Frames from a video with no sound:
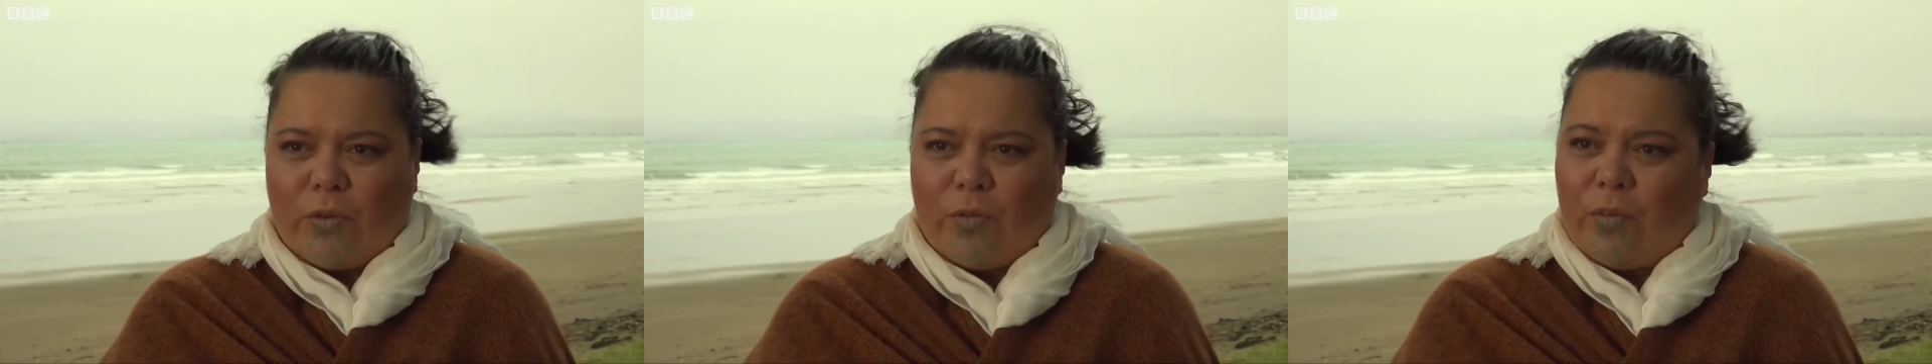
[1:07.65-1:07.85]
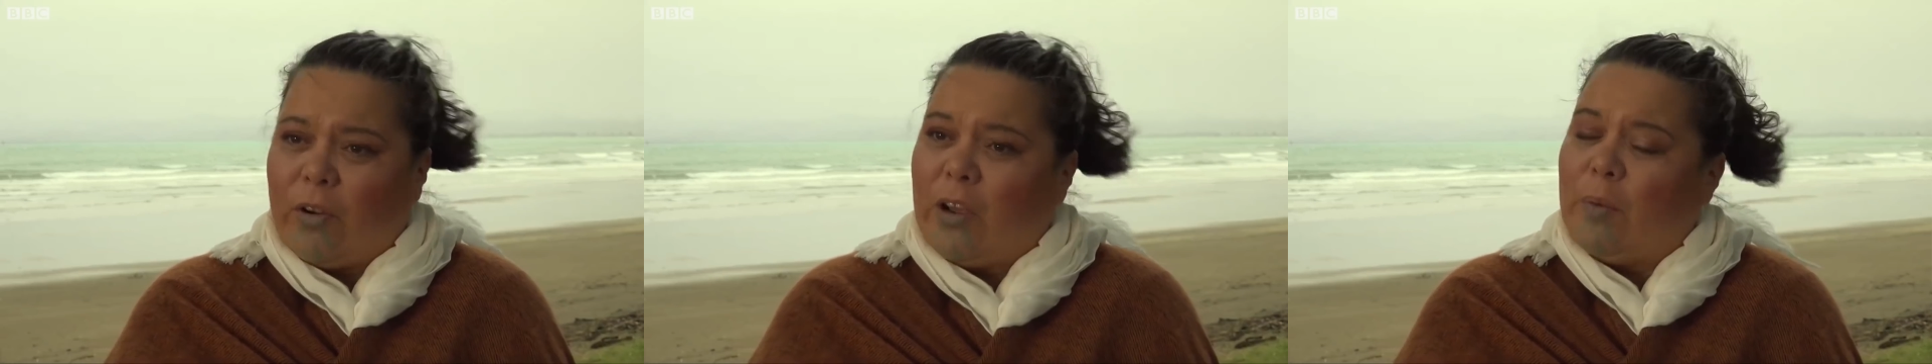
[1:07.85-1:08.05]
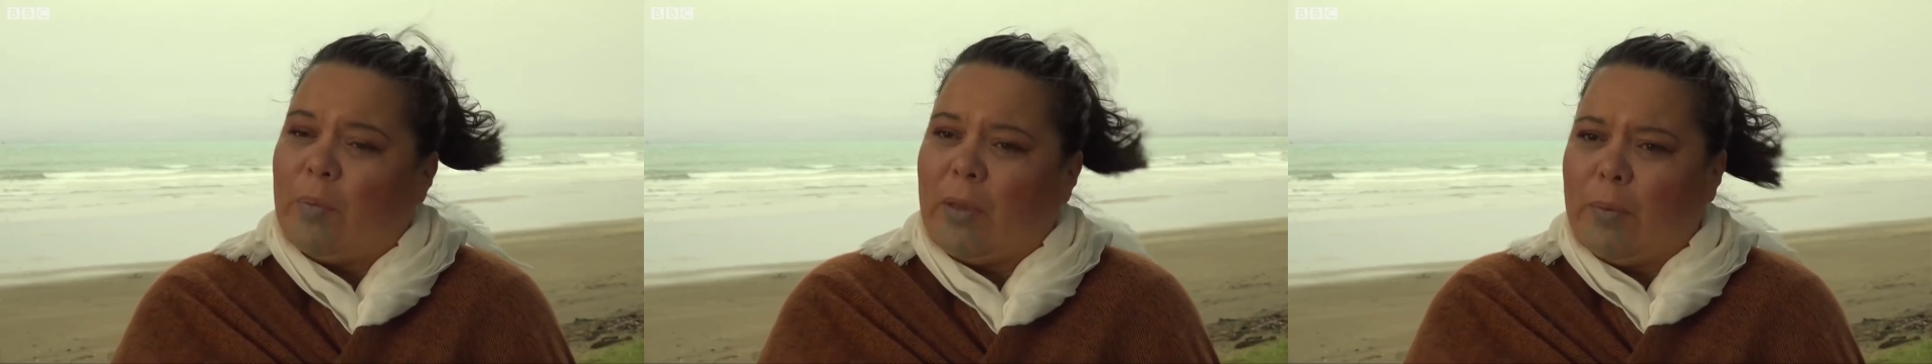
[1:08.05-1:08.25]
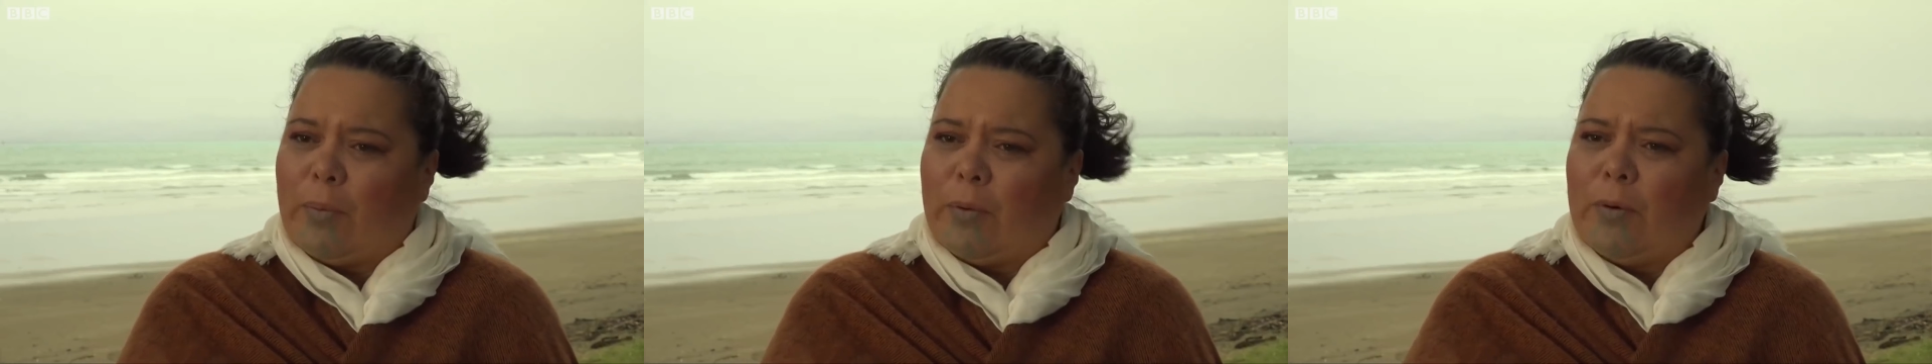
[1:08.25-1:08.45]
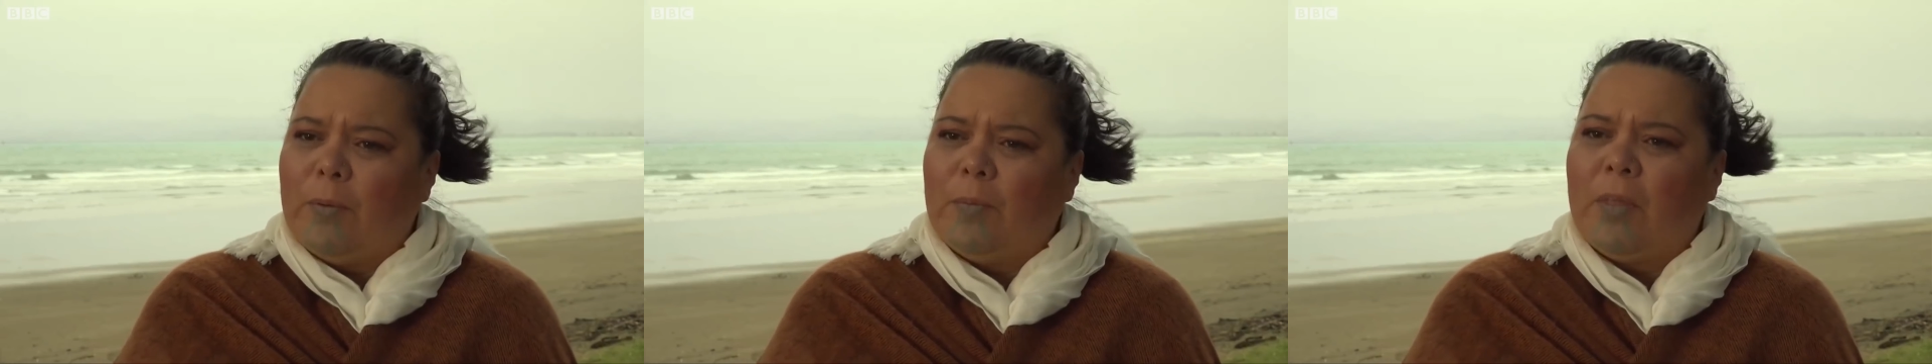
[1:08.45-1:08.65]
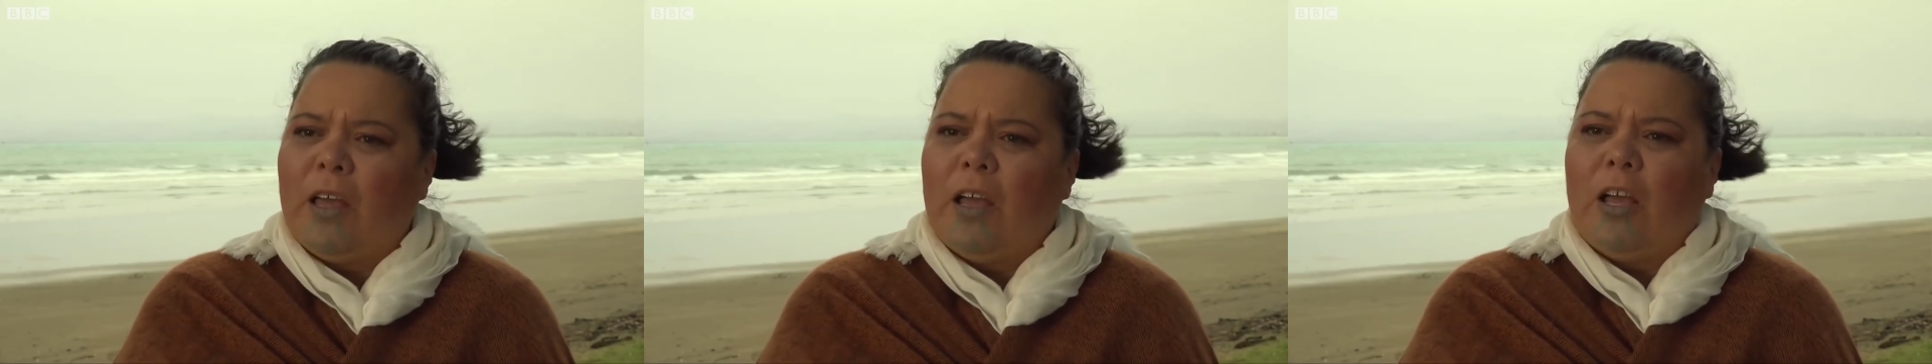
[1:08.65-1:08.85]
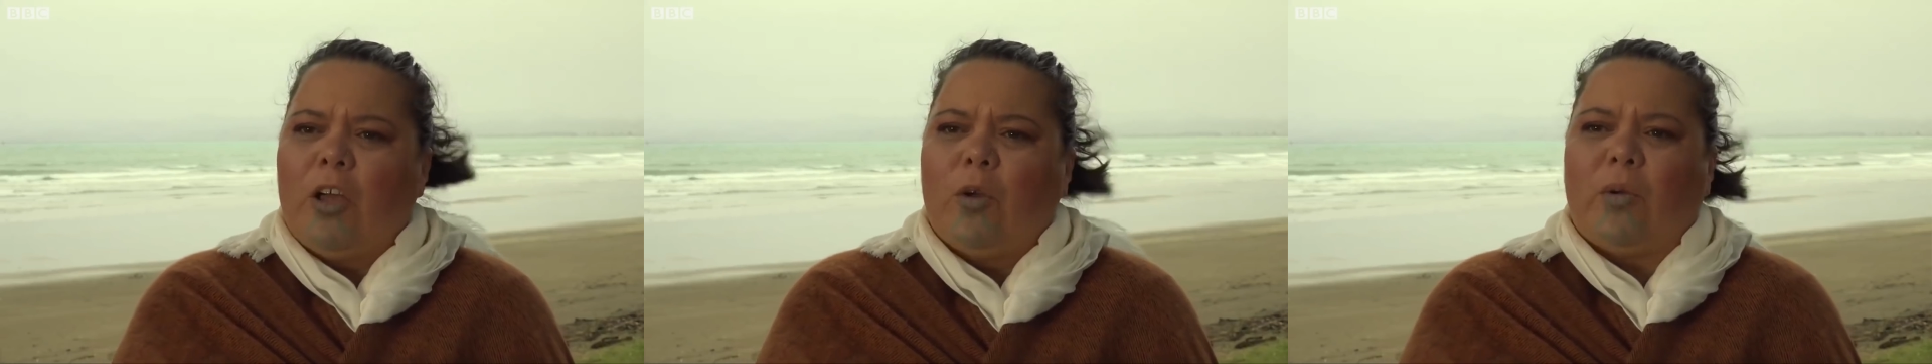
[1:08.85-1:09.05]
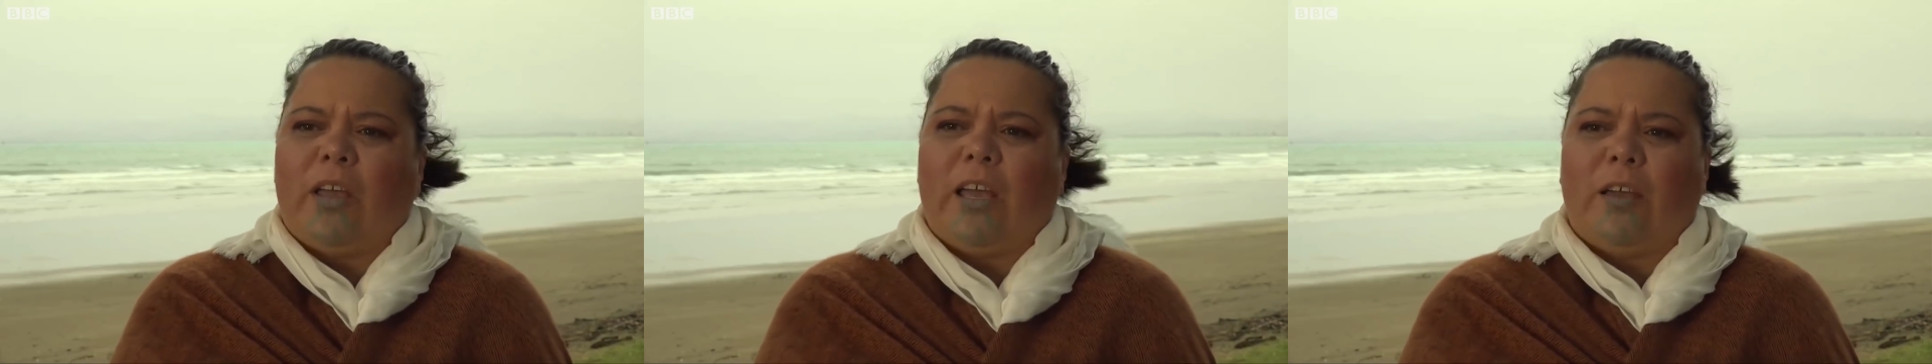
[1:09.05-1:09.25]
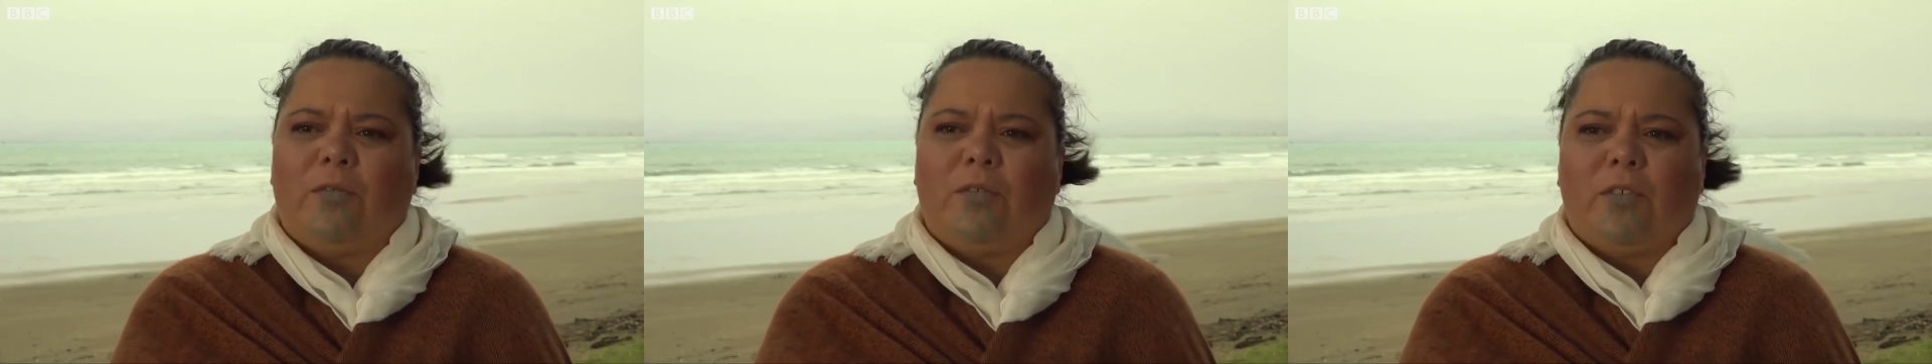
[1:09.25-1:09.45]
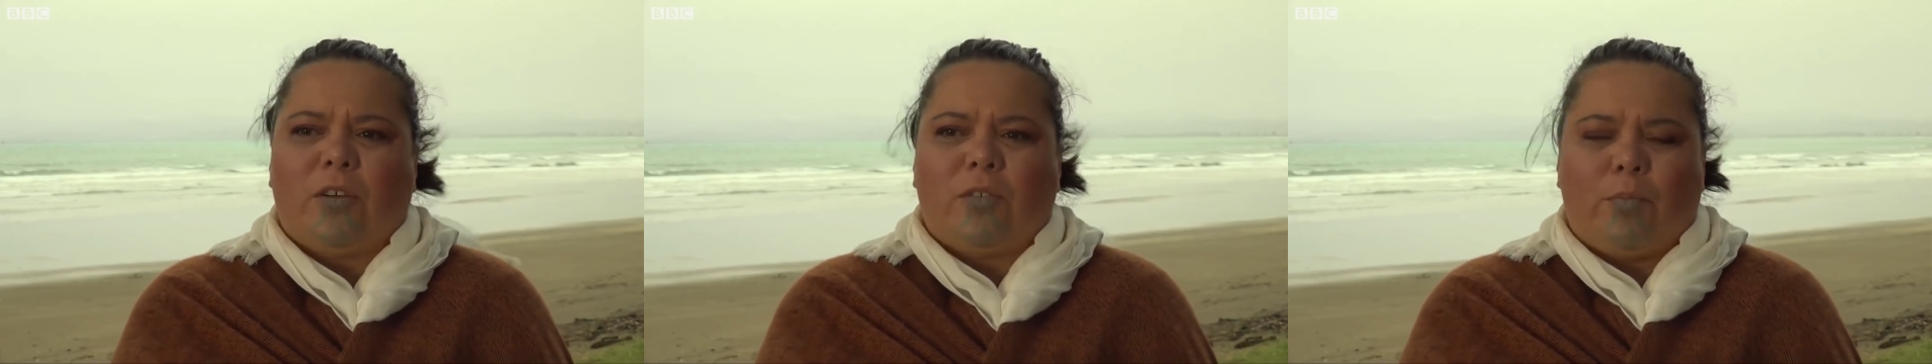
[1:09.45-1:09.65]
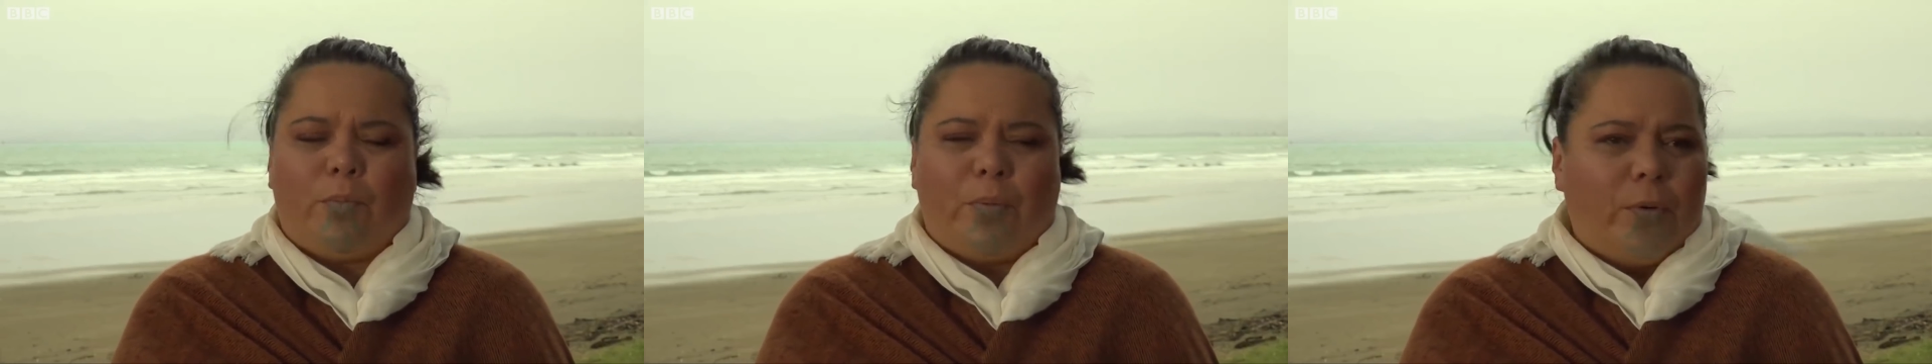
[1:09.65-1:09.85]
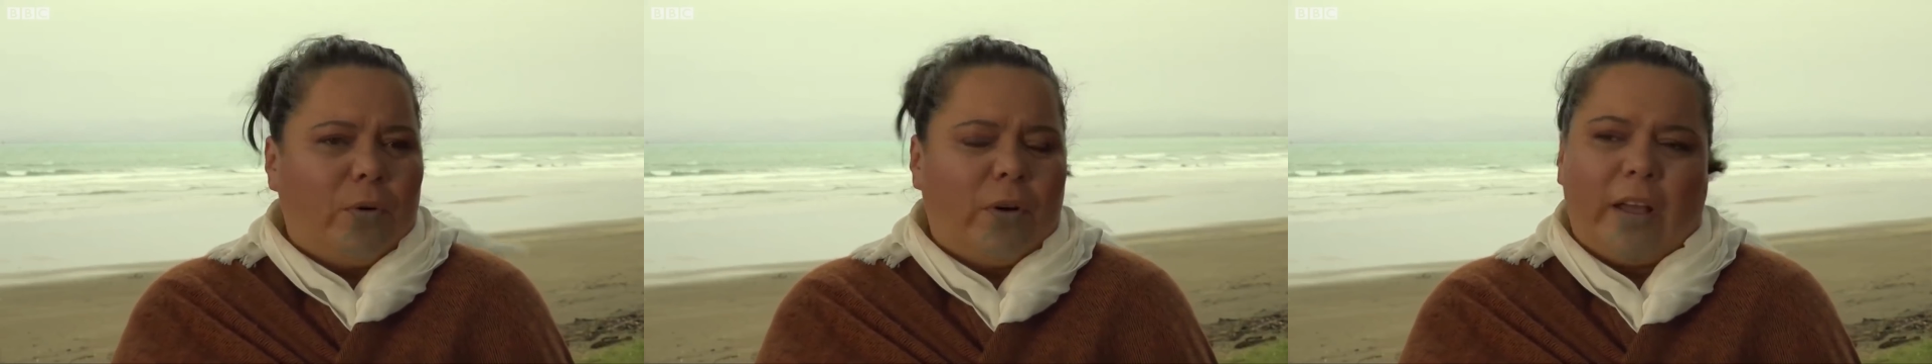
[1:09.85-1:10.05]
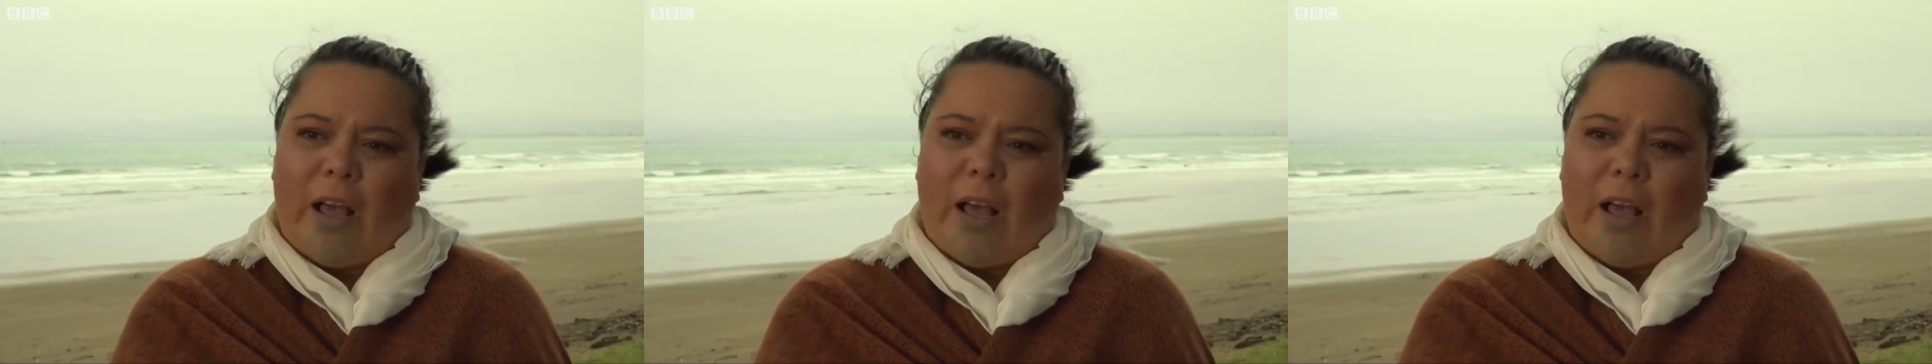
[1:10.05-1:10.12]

for our people. We have poor